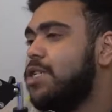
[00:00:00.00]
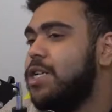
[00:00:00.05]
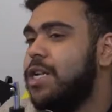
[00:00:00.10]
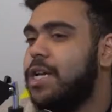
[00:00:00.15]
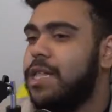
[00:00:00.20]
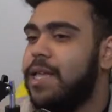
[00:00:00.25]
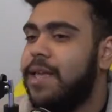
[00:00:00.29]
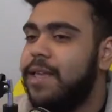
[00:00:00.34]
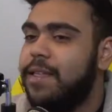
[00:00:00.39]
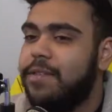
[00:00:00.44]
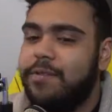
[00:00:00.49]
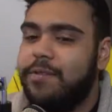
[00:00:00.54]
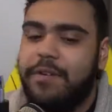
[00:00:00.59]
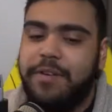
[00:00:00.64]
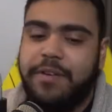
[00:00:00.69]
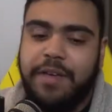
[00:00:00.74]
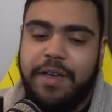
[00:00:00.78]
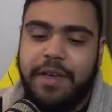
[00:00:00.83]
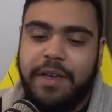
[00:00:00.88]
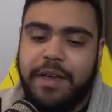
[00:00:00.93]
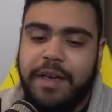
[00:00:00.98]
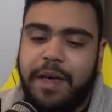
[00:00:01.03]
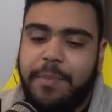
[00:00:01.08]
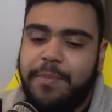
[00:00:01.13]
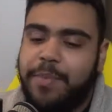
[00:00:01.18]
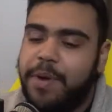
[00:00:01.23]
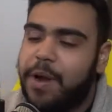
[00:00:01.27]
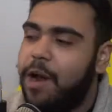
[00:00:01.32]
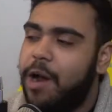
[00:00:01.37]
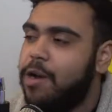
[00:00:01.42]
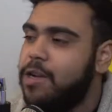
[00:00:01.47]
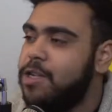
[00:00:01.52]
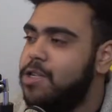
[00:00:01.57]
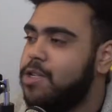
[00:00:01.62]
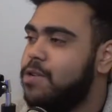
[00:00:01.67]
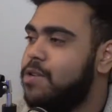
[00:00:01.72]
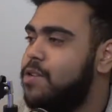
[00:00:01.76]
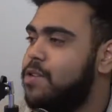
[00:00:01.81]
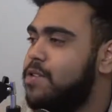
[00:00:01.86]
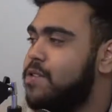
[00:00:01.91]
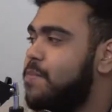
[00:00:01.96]
and Clank 3 Up Your
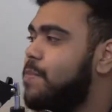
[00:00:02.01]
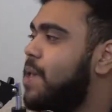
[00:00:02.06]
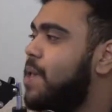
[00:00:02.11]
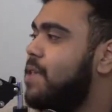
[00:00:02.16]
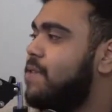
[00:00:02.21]
Arsenal is amazing.